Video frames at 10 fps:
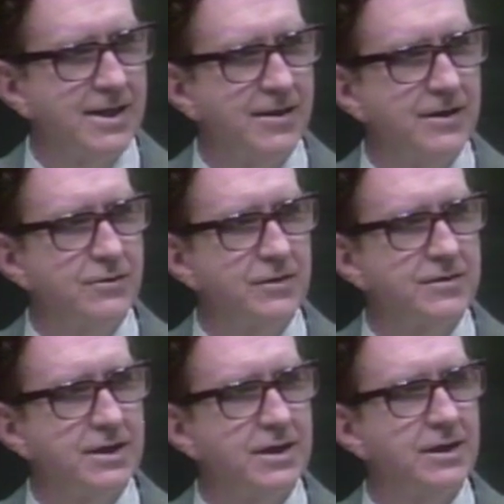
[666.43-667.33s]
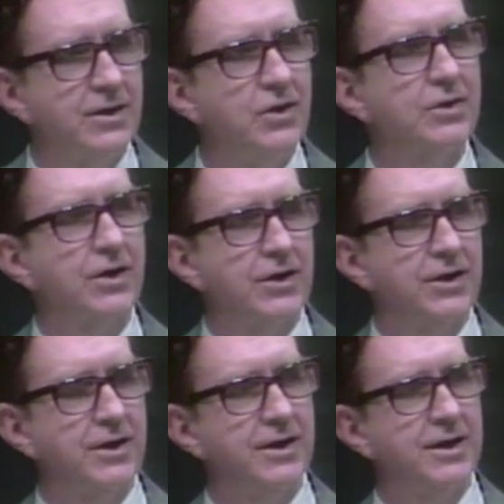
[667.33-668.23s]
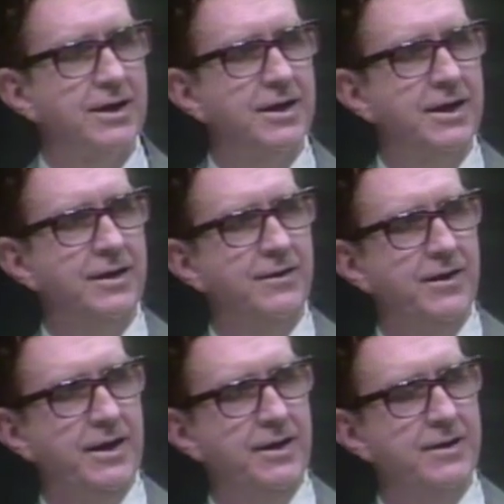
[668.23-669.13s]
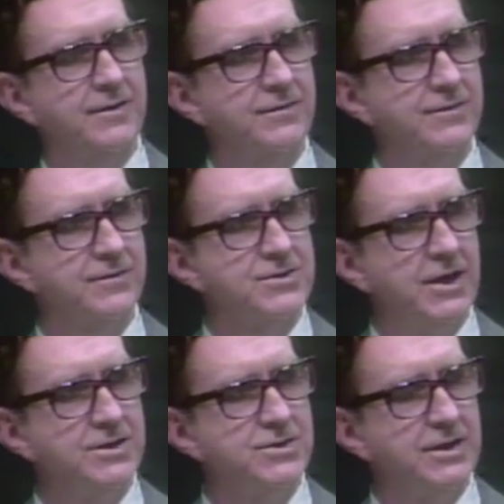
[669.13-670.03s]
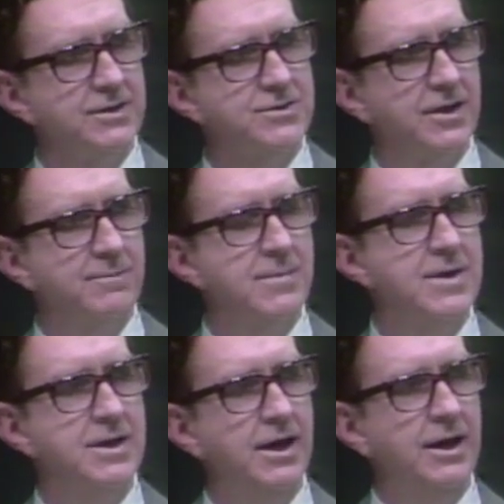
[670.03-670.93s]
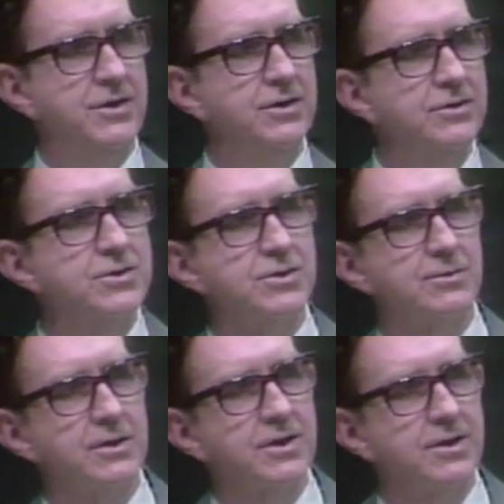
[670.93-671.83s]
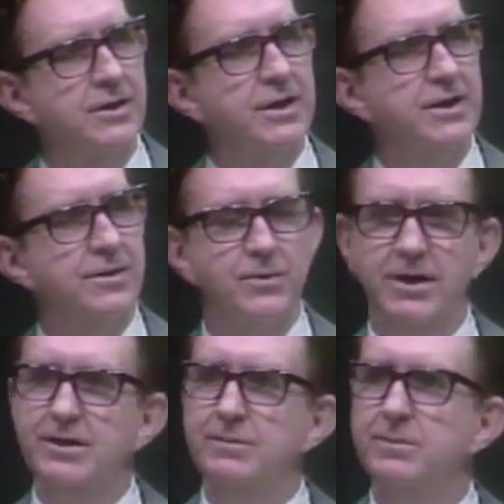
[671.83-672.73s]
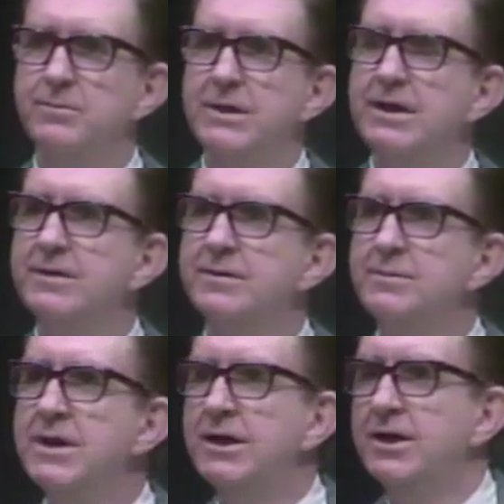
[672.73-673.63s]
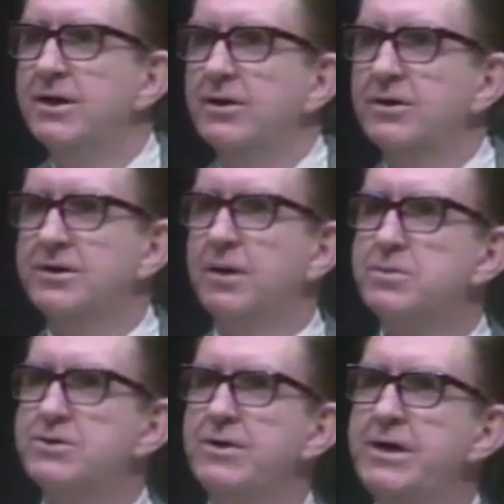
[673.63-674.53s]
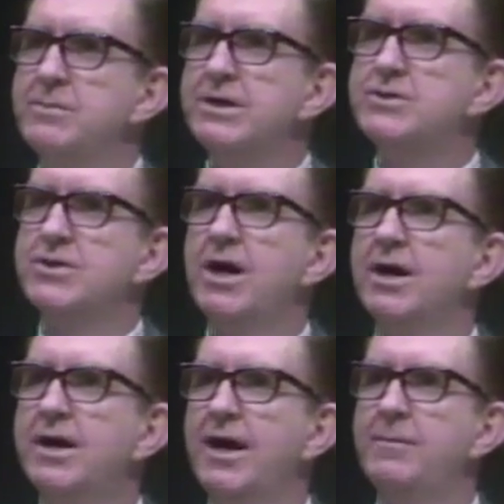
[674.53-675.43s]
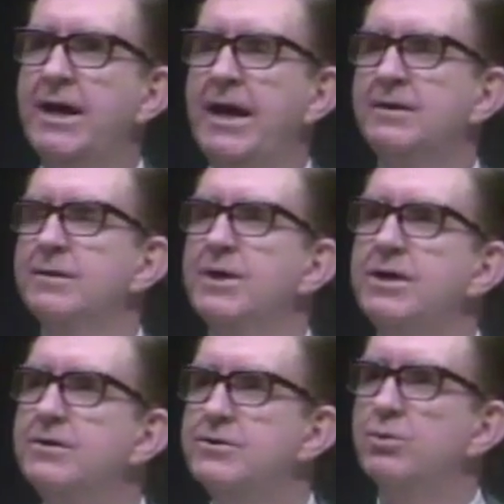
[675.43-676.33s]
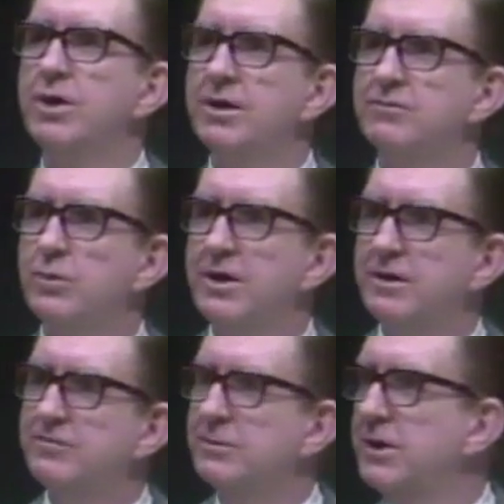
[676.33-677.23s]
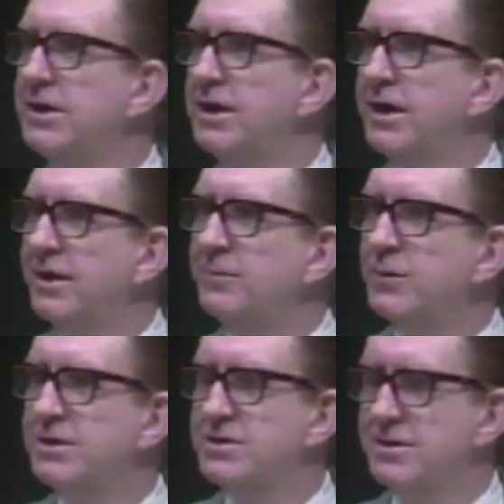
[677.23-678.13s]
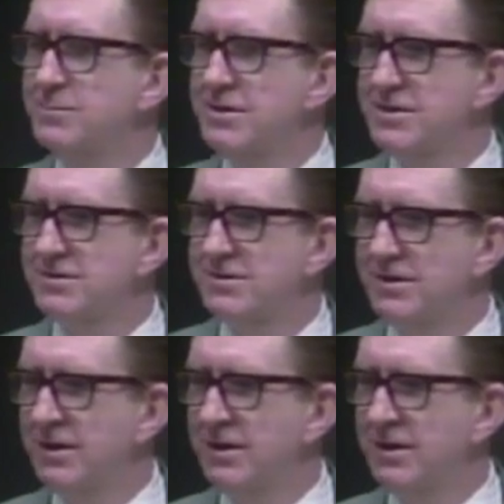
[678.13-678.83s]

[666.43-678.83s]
They drifted a little longer, and then, sensing some unusual current in the water beneath them, looked upstream and saw coming at them a huge wall of water from a dam which had burst.